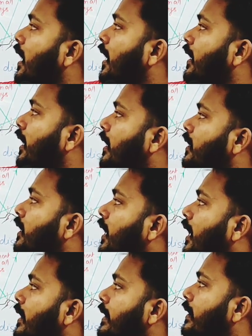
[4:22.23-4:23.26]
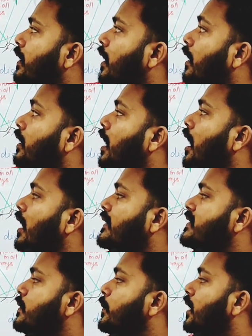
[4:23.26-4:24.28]
I and the angle R are
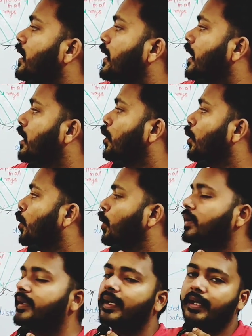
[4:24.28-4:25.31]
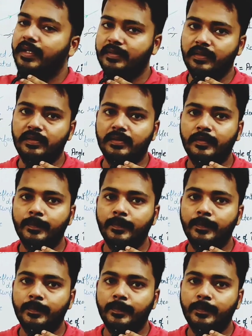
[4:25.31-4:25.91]
similar in all the cases.